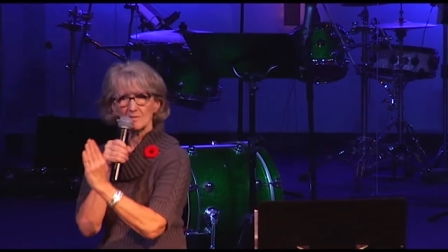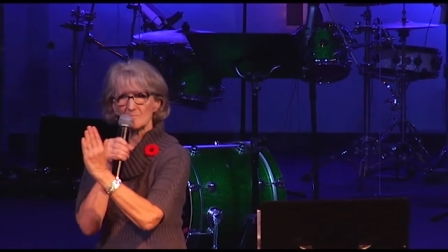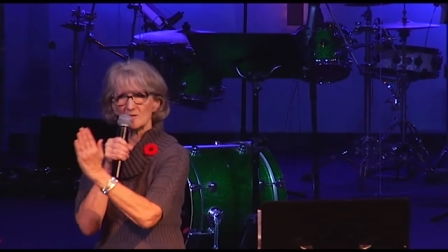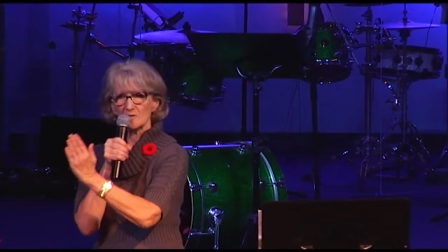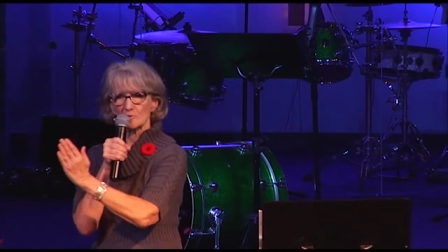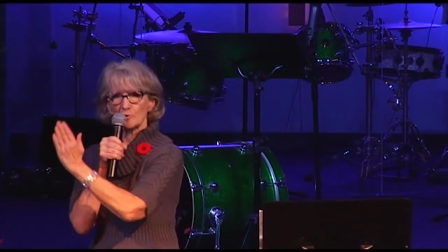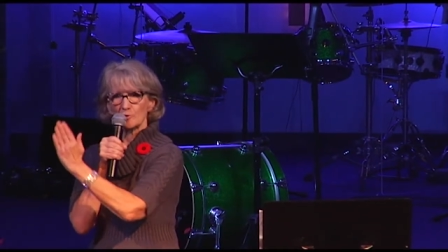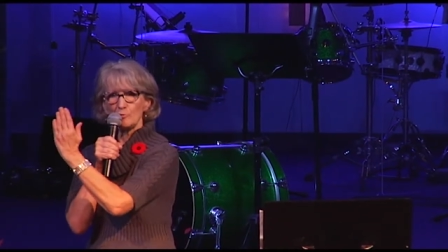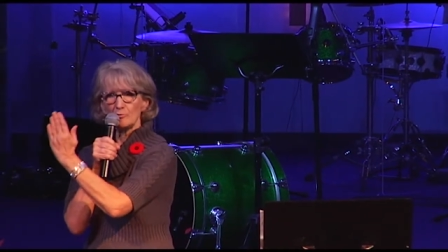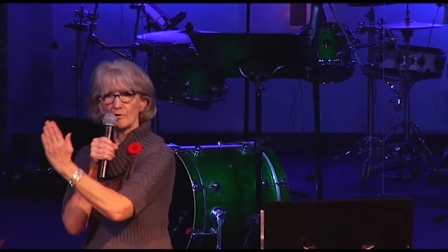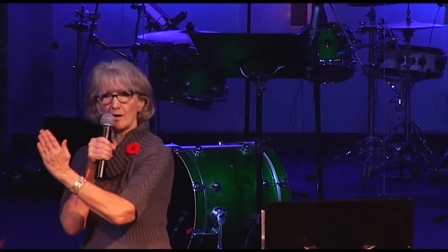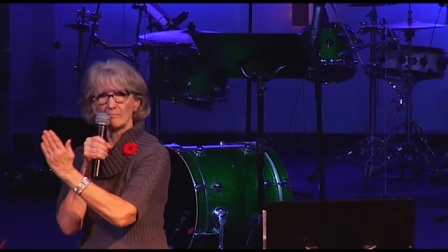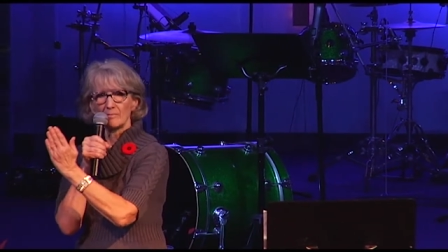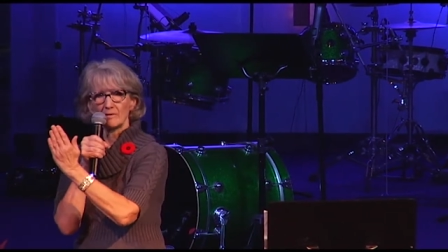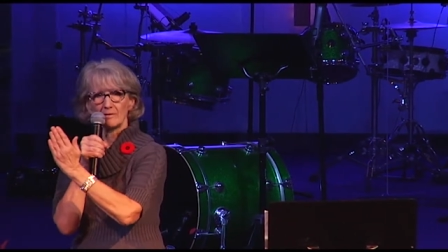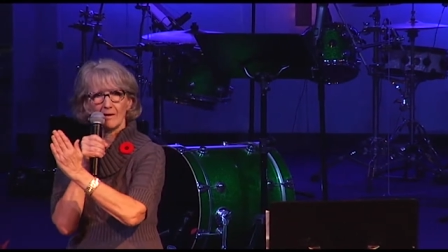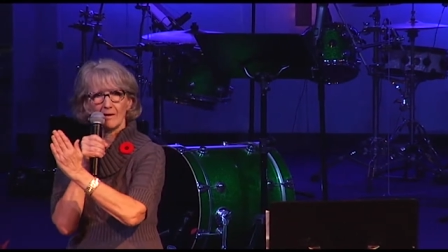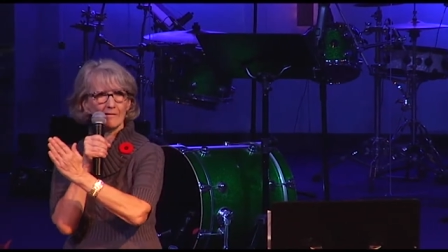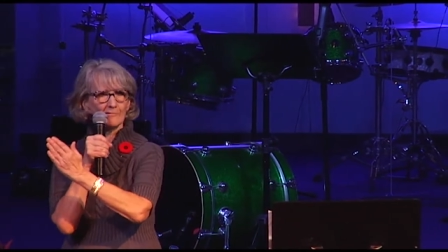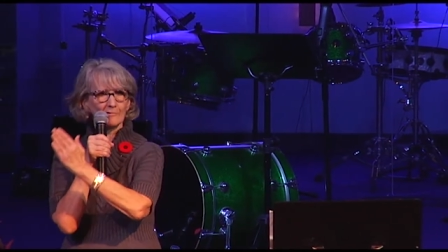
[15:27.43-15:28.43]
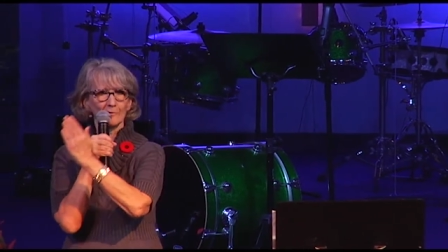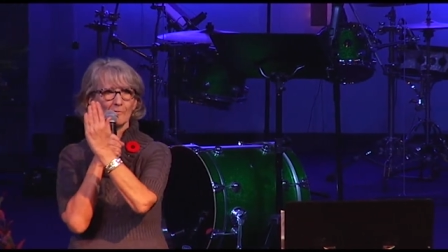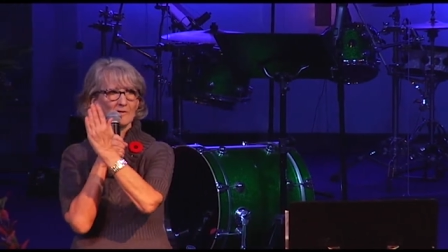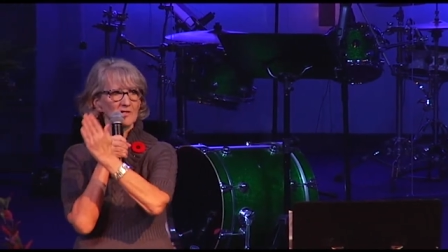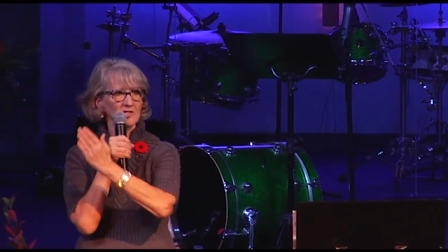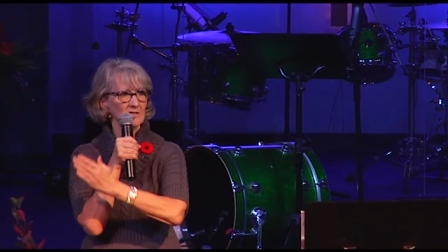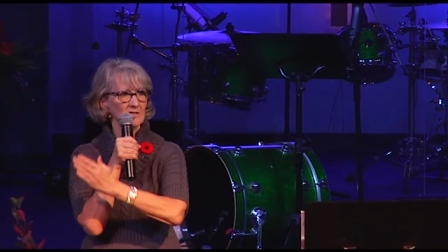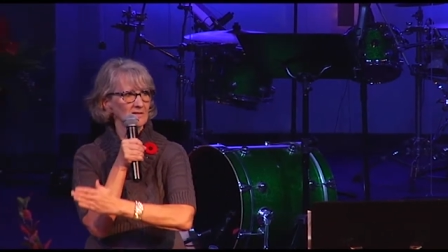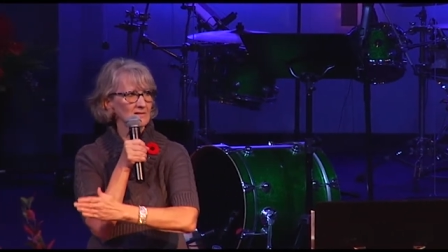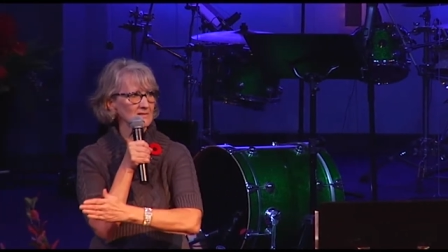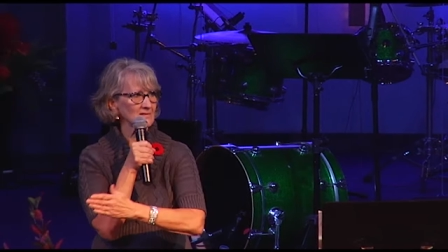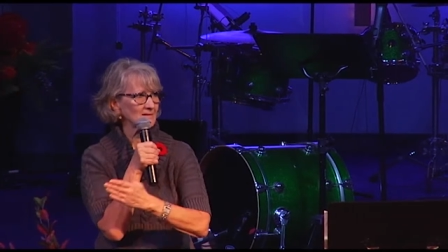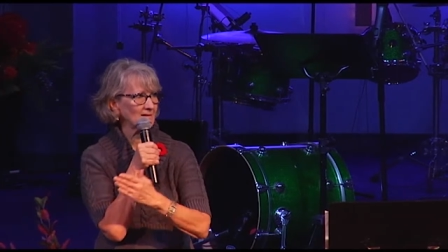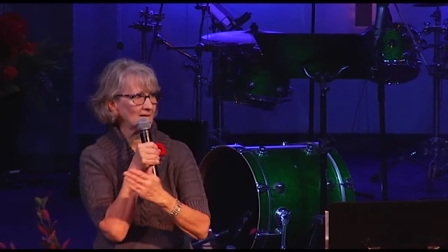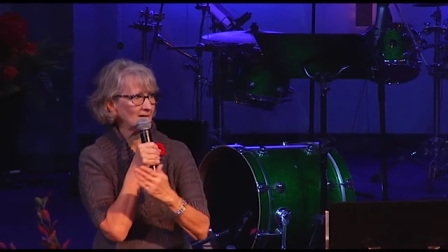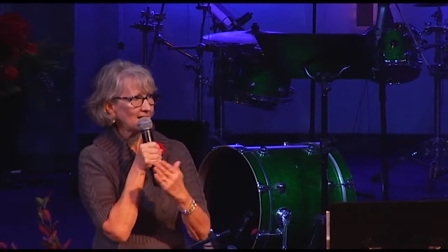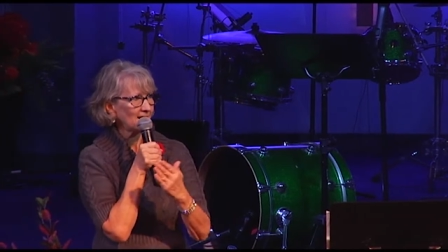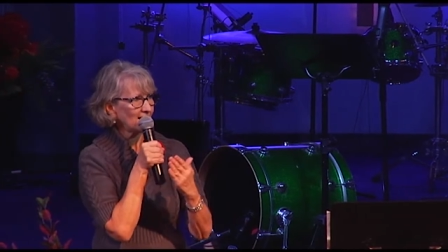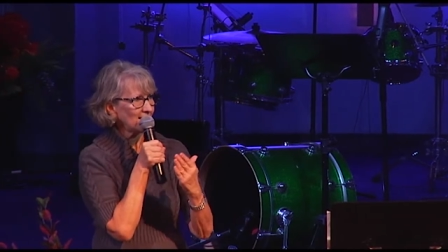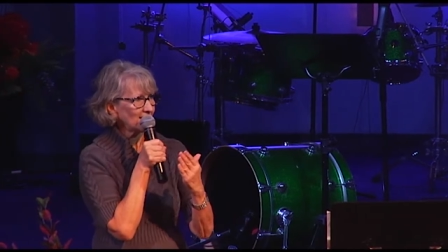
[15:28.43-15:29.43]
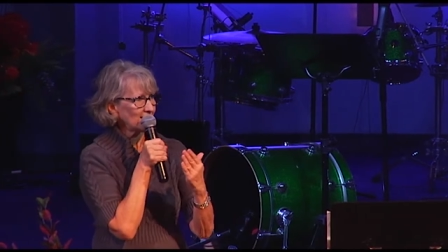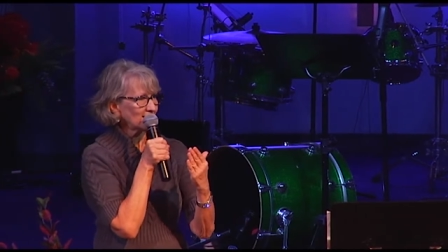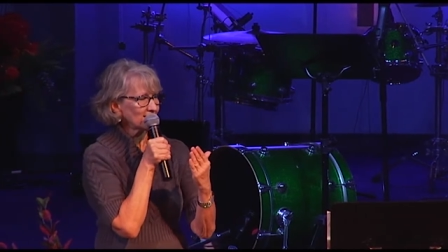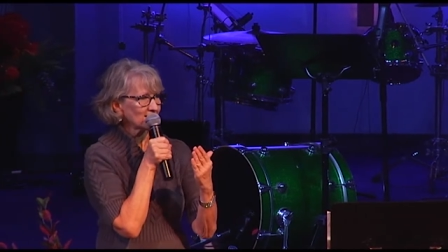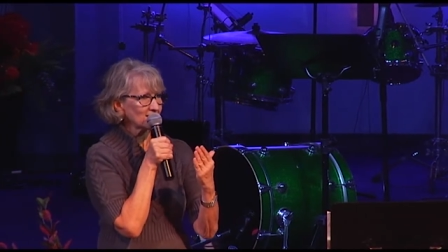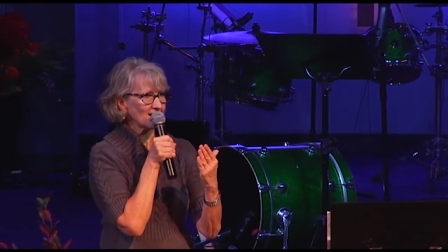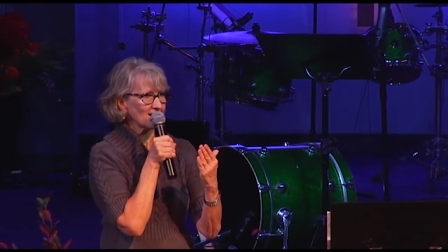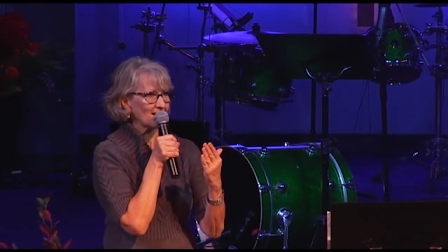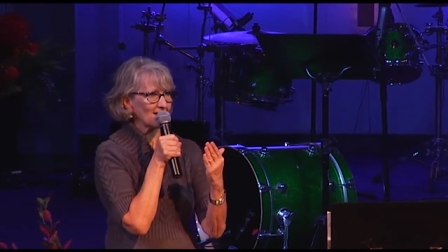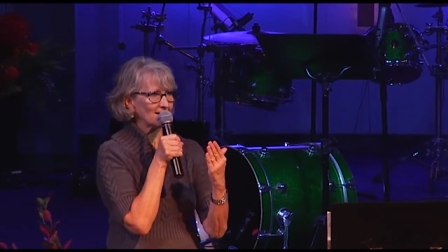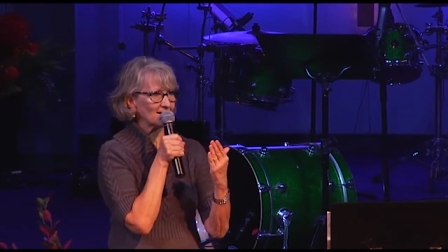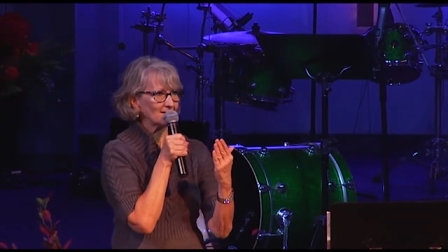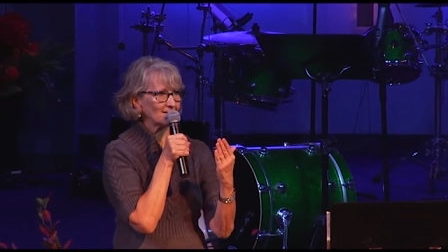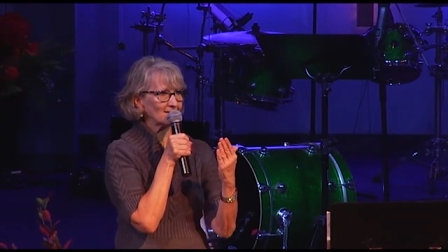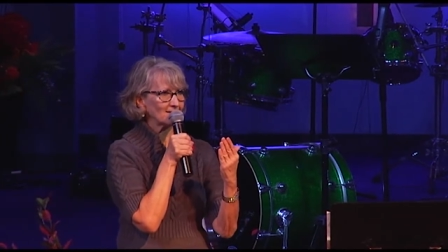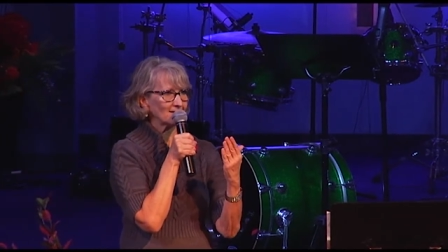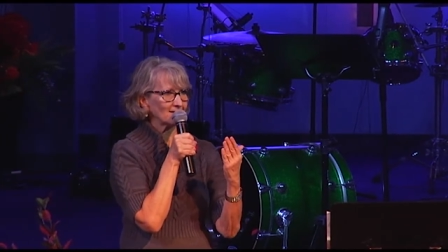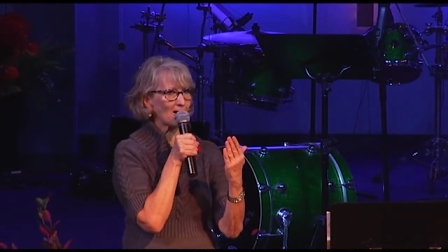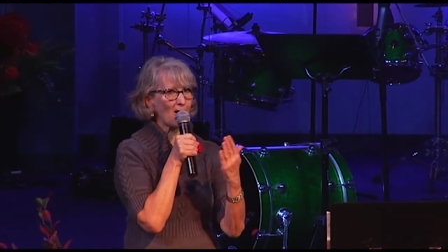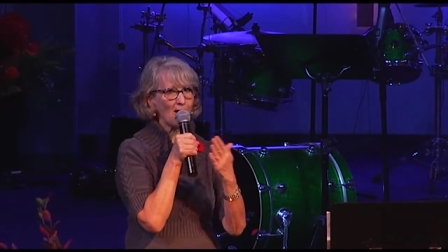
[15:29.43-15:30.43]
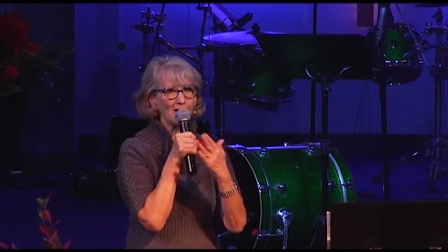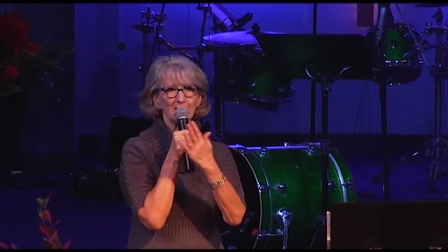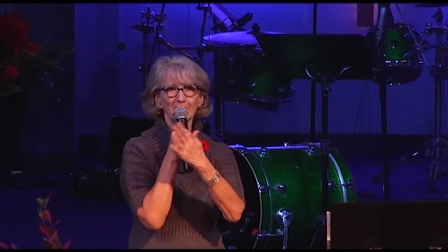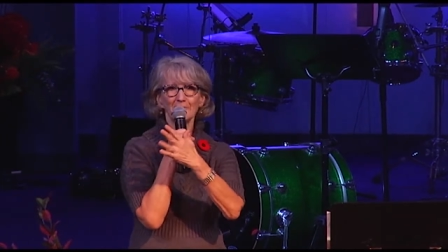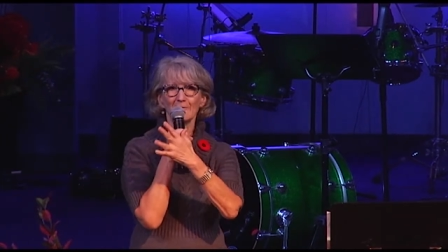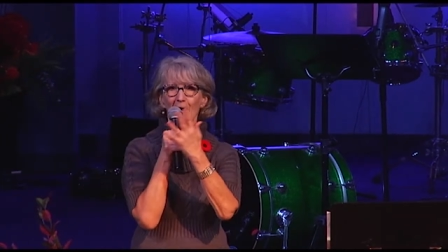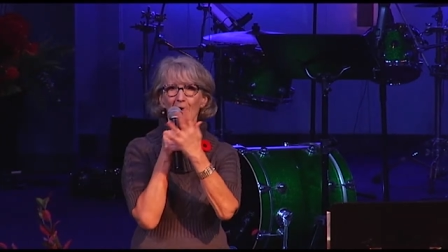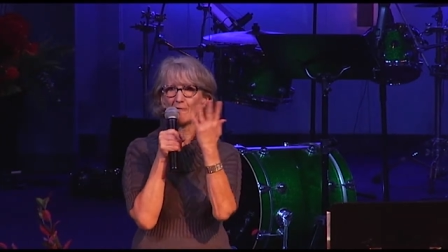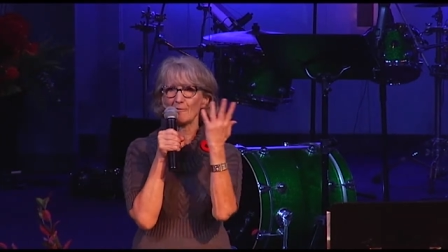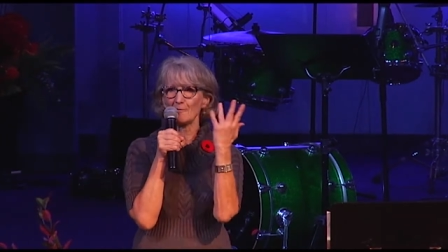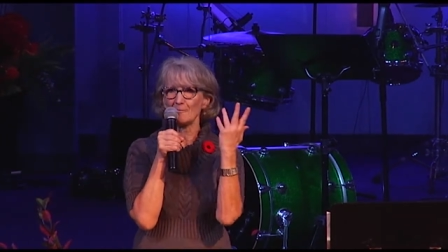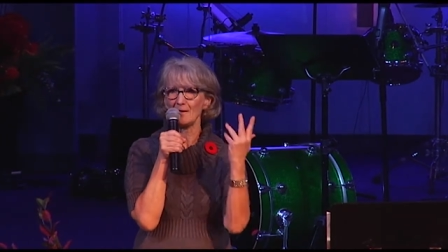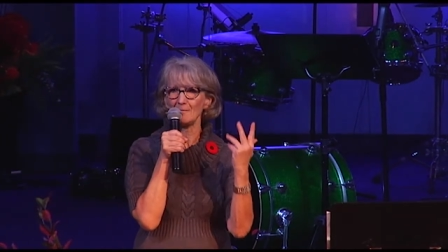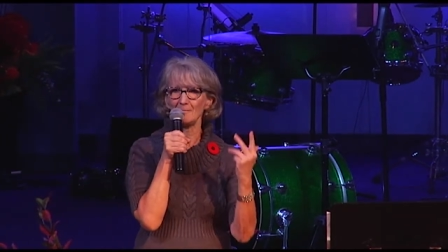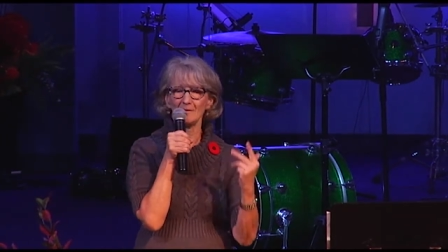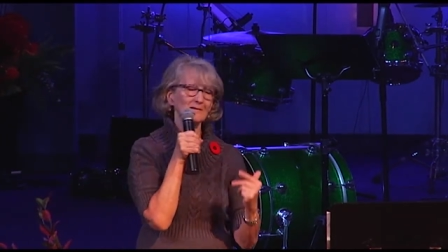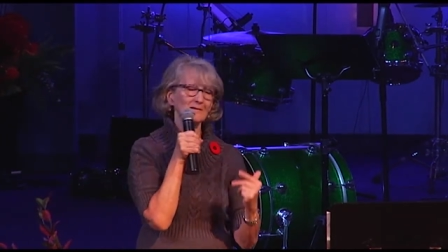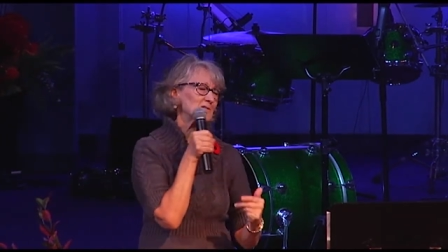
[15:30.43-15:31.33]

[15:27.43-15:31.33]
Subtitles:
Mrs. Cucumber. I don't know what she is. Cauliflower, maybe.